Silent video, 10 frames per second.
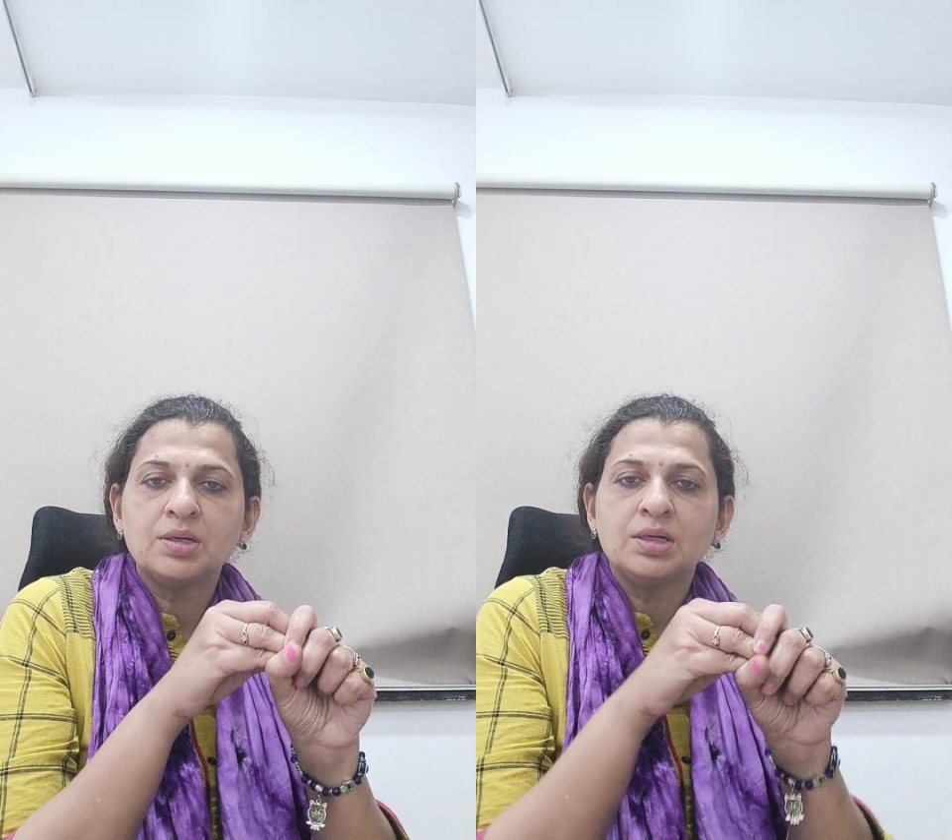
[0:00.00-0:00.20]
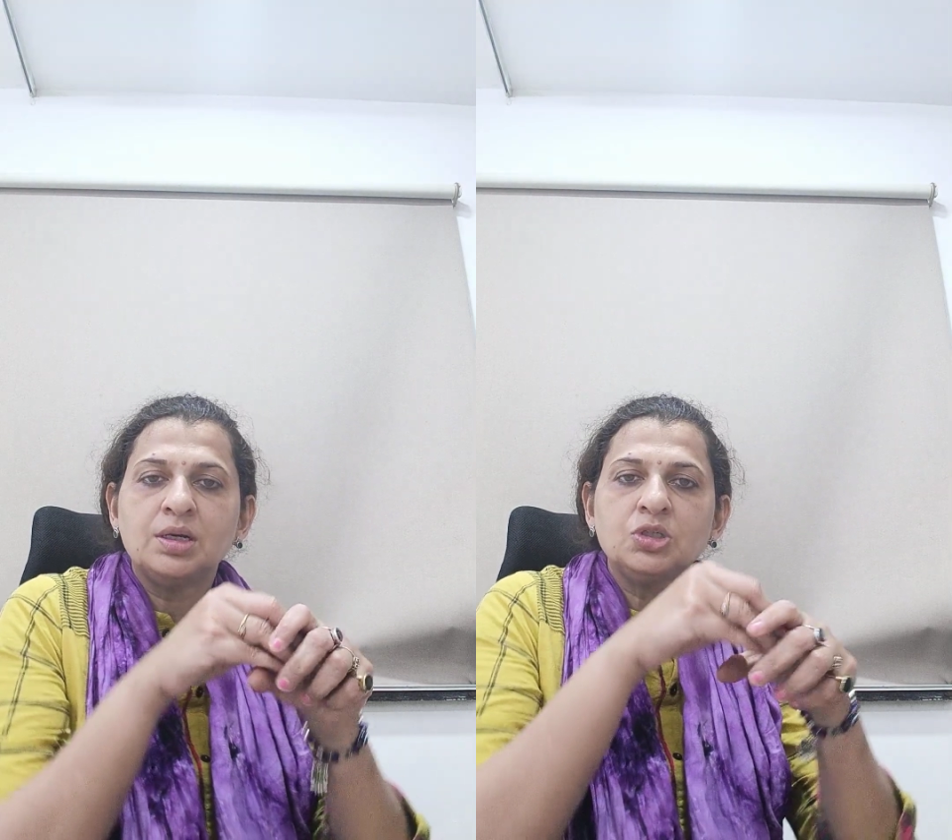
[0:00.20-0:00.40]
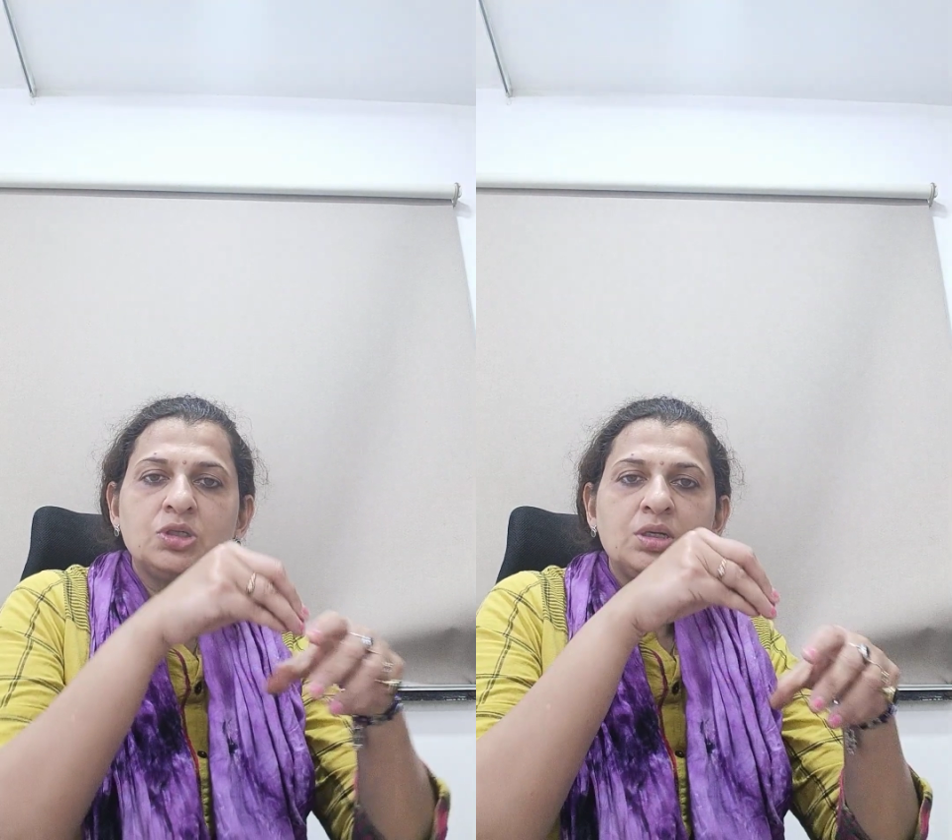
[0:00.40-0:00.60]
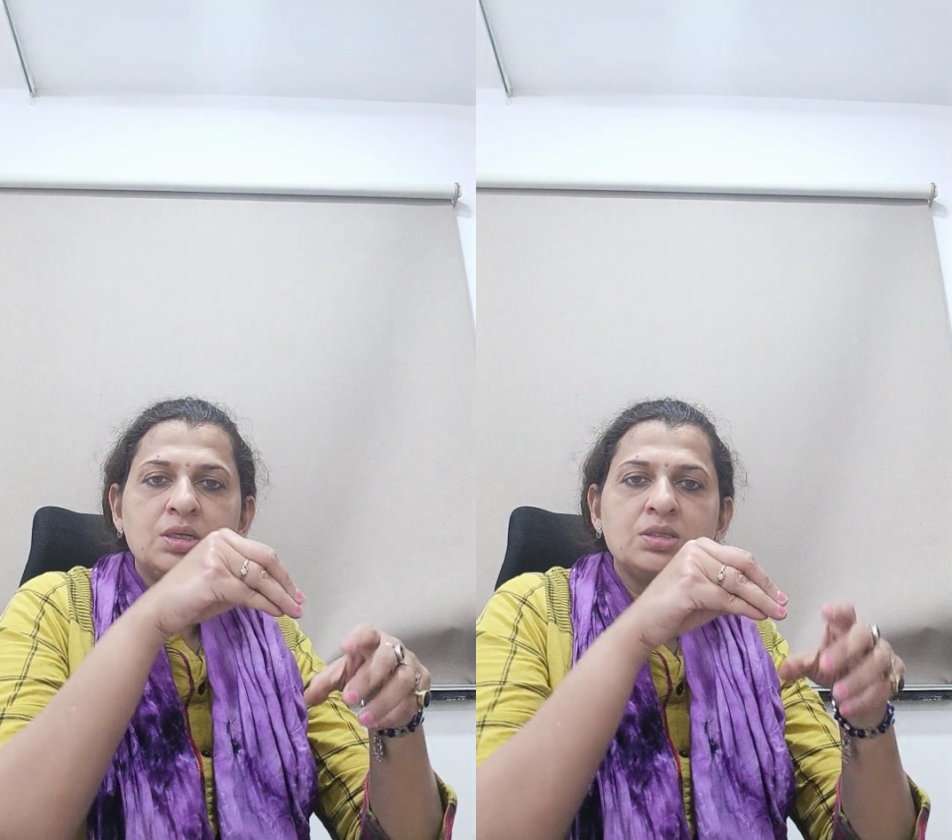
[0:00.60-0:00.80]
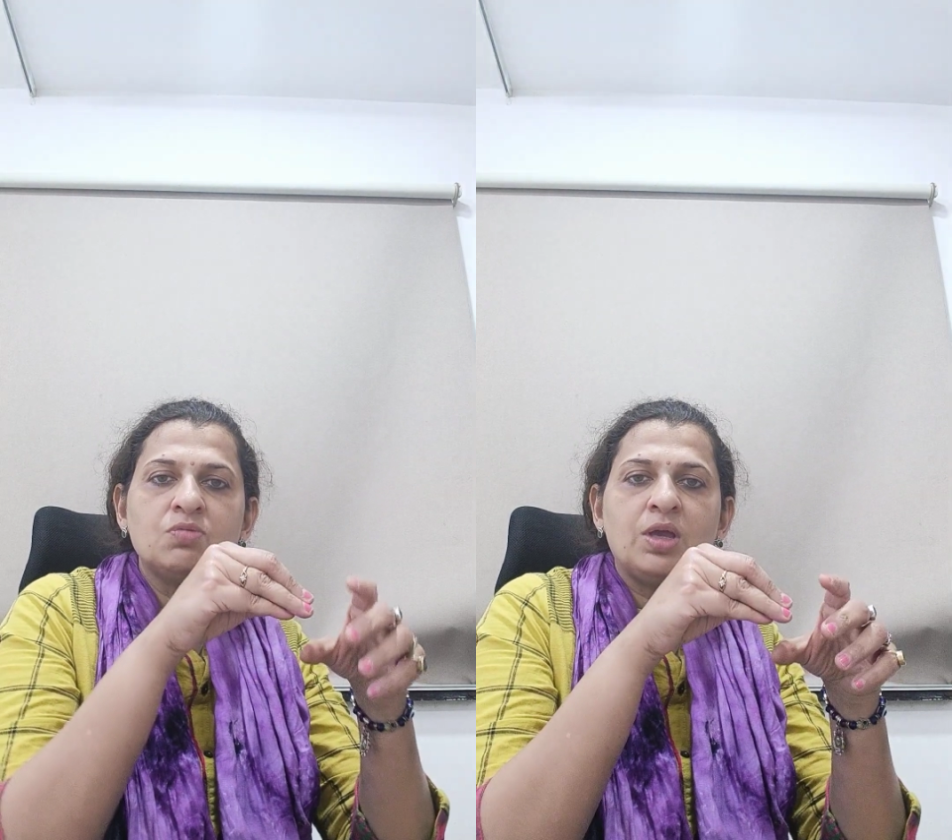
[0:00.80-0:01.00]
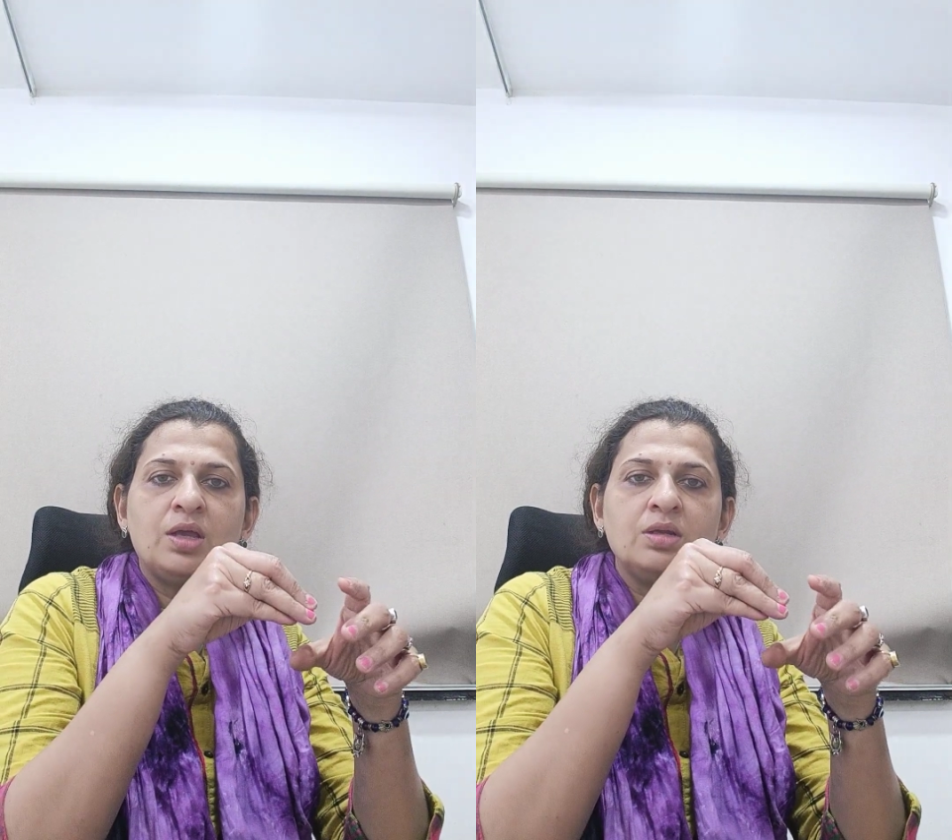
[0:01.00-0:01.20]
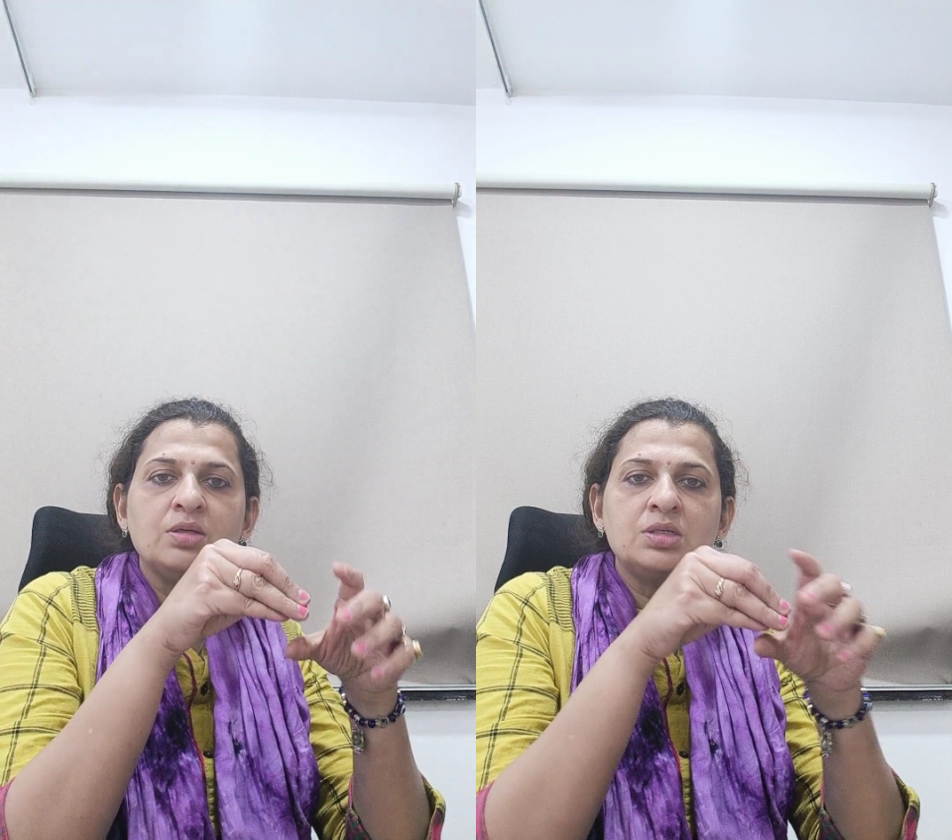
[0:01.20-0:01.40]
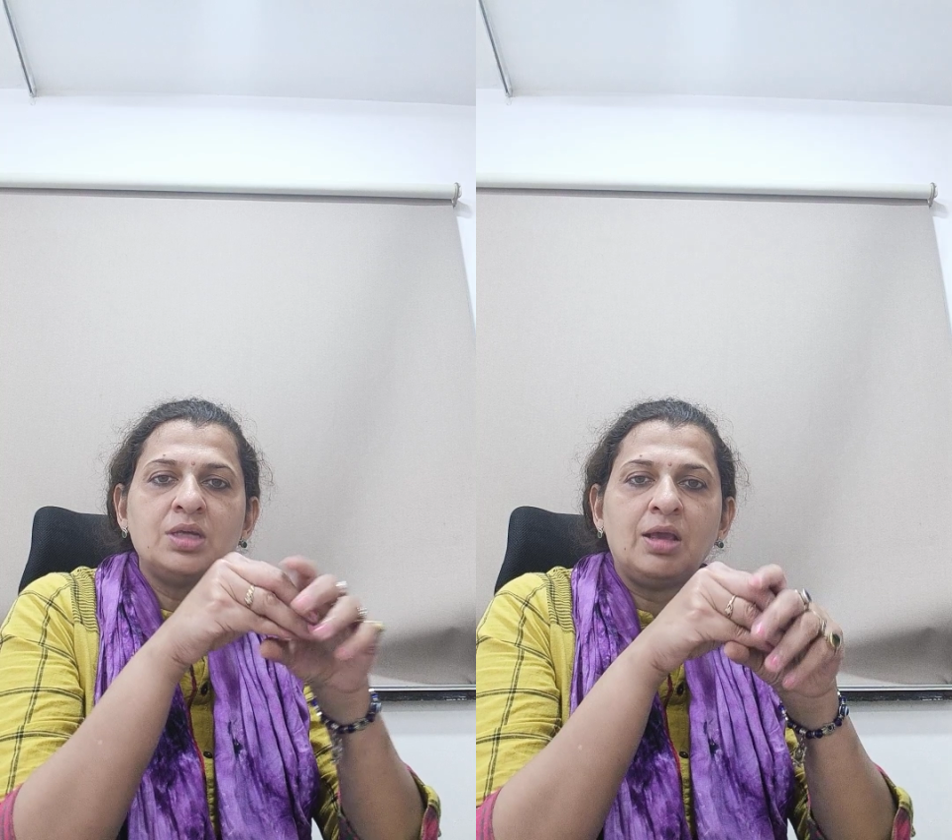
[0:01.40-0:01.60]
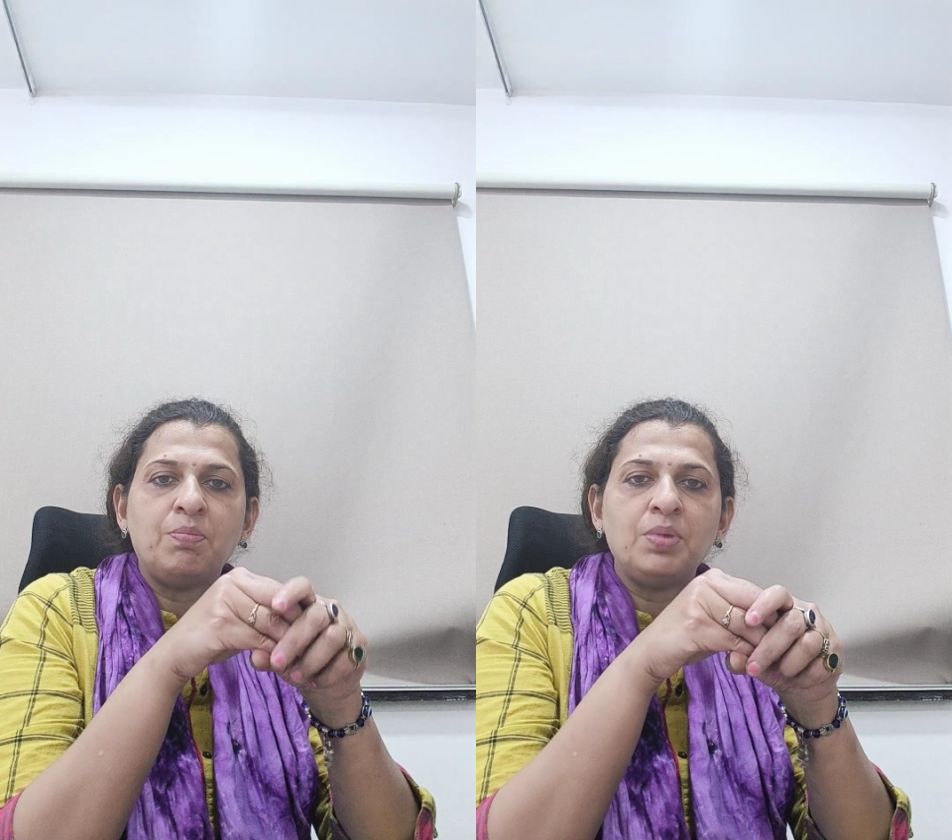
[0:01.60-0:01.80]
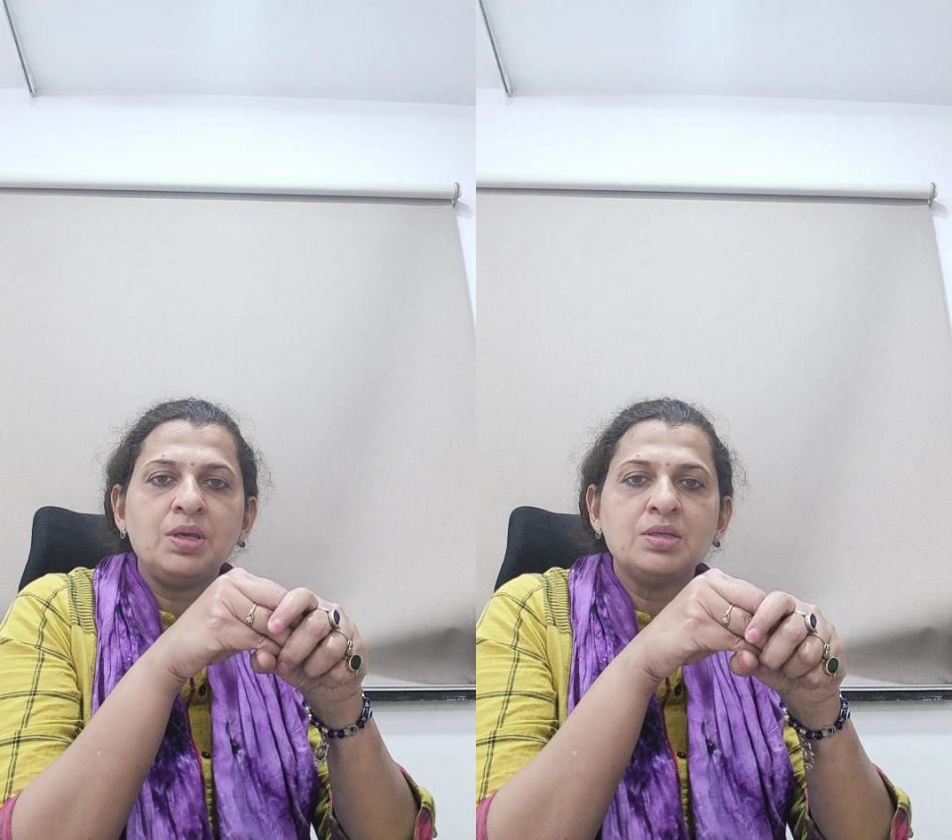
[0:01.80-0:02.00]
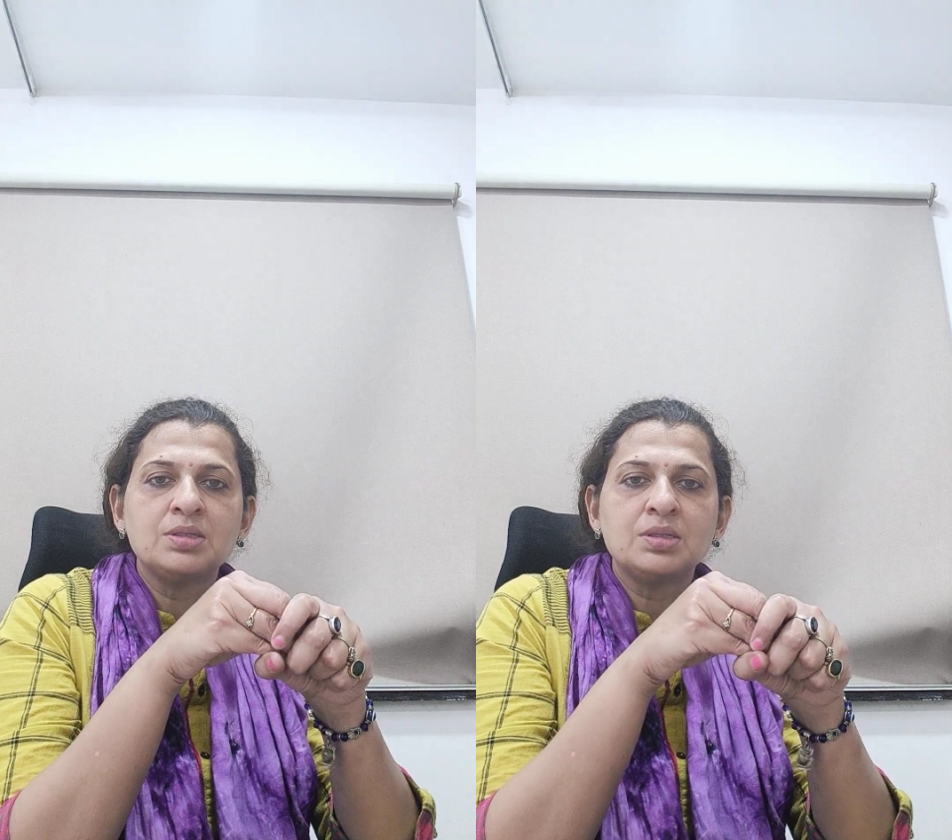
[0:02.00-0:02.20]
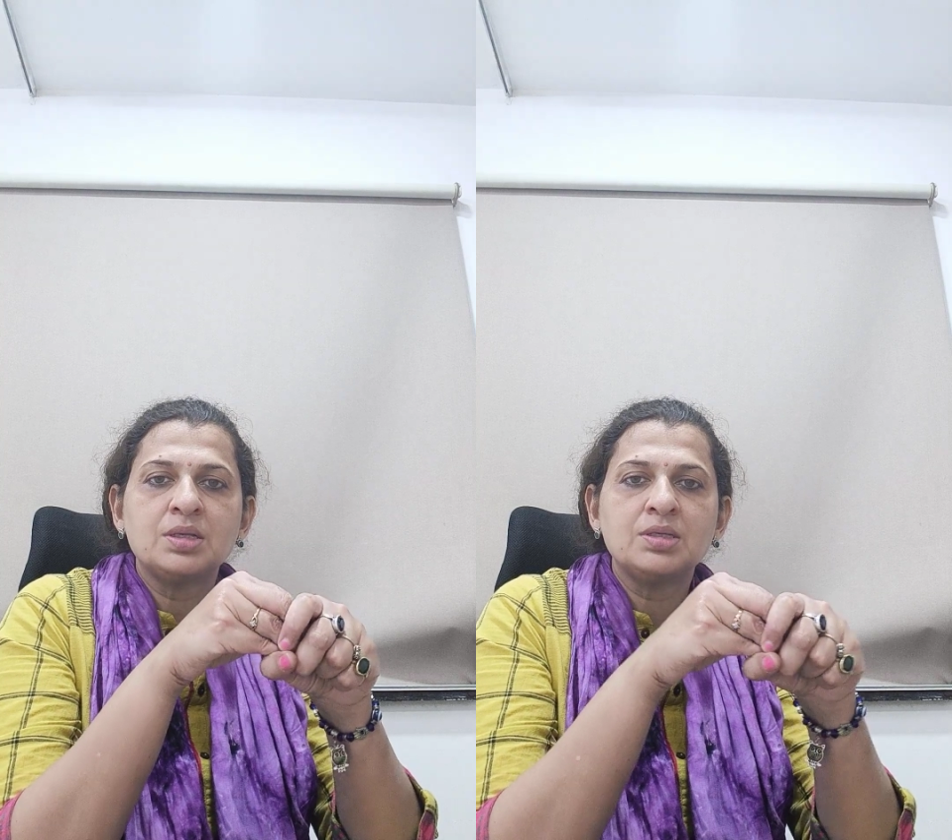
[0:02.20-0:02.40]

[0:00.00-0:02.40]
condition is where the stapes